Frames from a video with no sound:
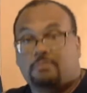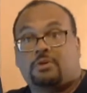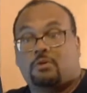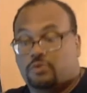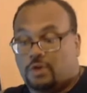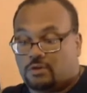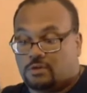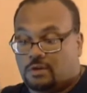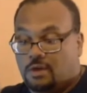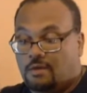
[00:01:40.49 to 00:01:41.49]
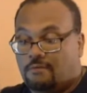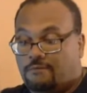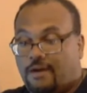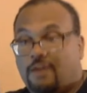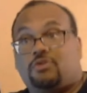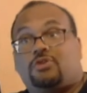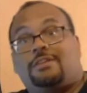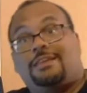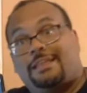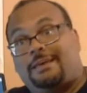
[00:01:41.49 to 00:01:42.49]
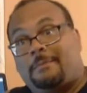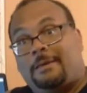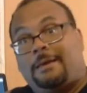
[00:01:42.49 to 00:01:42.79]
So Justin Falcinelli